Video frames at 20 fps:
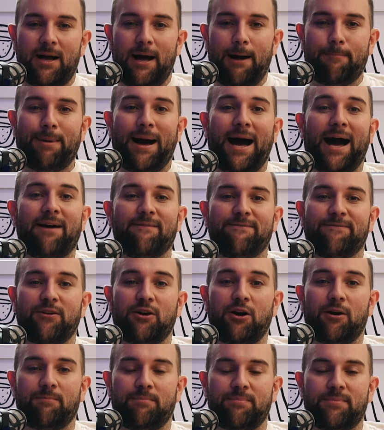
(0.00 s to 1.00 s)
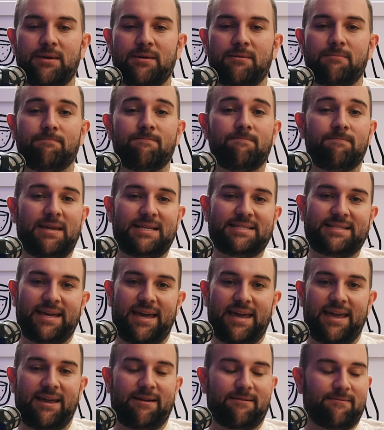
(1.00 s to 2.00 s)
apart from me
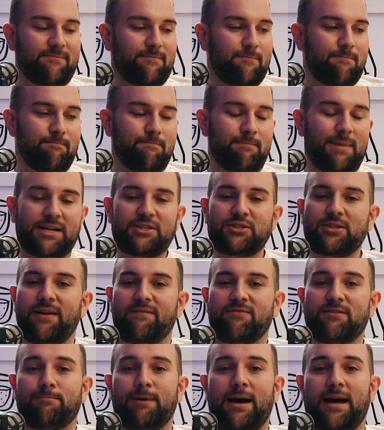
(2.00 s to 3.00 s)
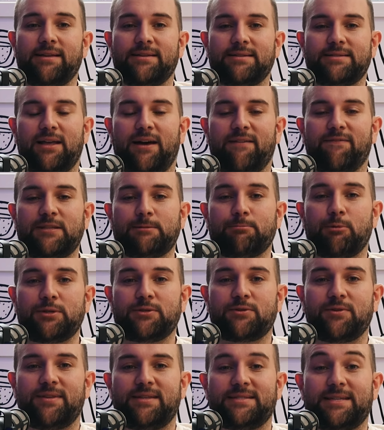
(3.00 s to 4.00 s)
saying, much love to Partners Life for
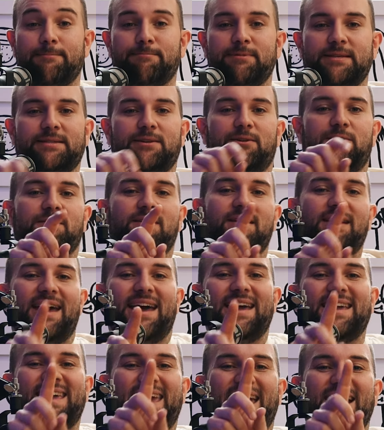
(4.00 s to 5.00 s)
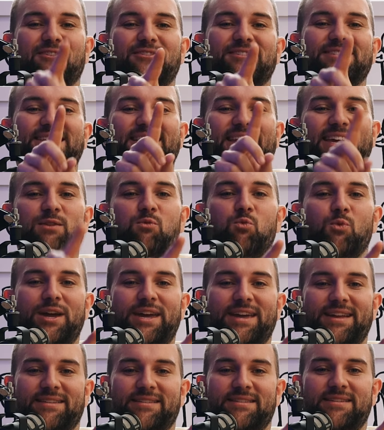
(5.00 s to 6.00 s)
sponsoring this episode. A guaranteed
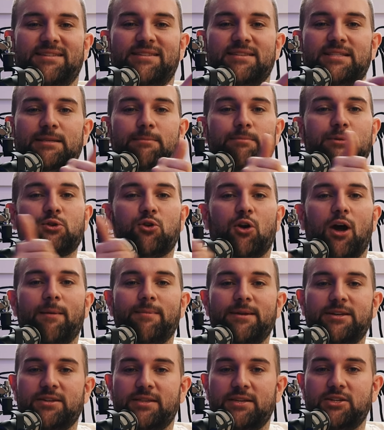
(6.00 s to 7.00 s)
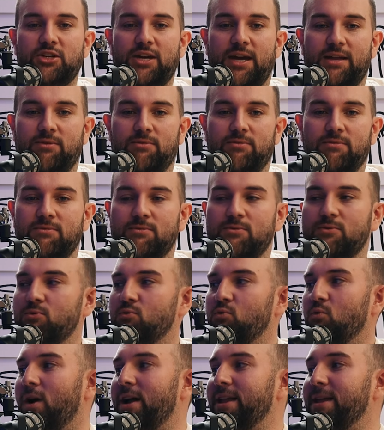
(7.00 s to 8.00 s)
win, subscribing to the channel,
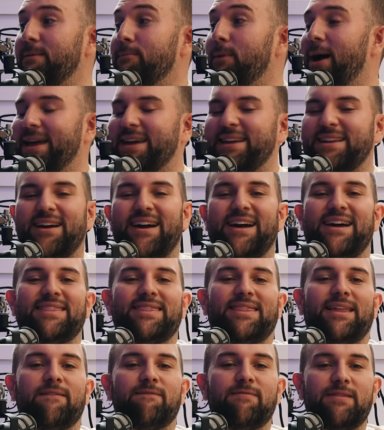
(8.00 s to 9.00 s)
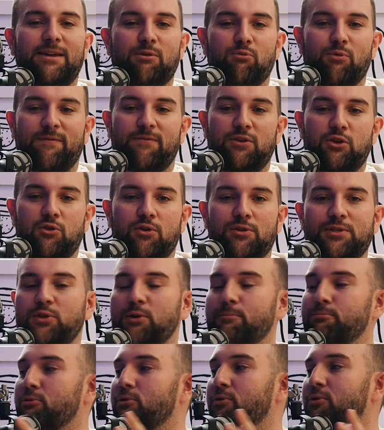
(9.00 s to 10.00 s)
writing Mike and I a lovely review because
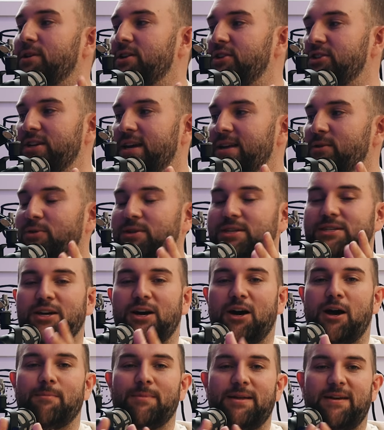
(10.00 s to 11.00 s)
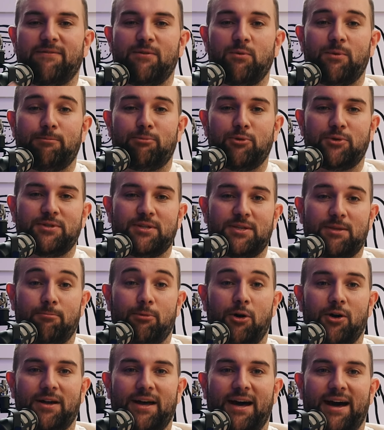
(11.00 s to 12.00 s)
you appreciate all the time and effort we put into the
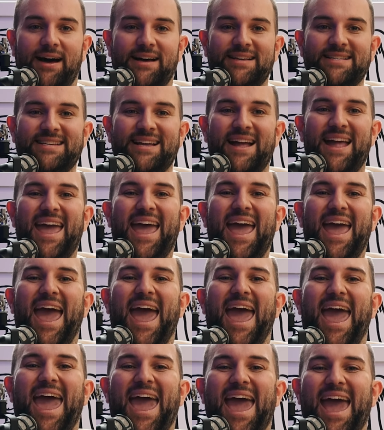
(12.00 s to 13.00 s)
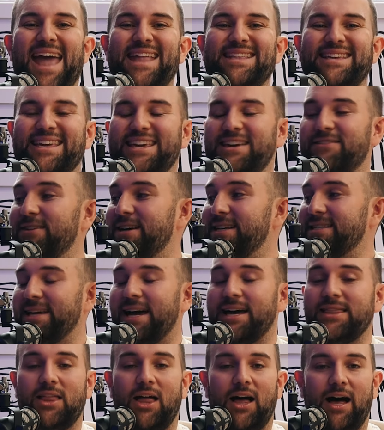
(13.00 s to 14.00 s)
podcast, and give us
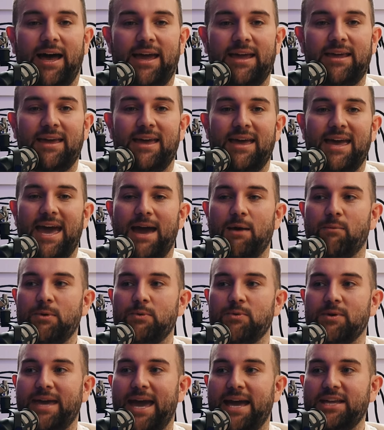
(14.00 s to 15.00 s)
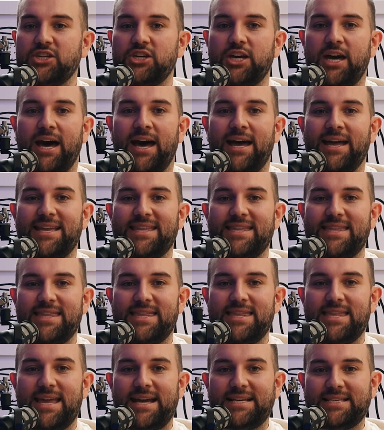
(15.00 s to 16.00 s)
a like, and we will catch you
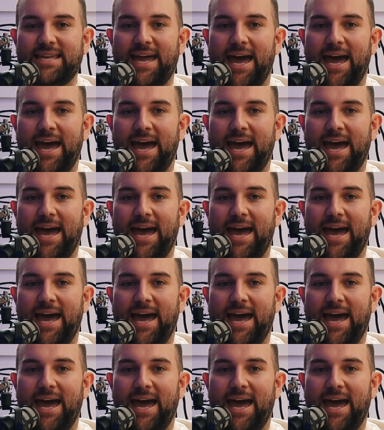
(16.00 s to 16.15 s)
next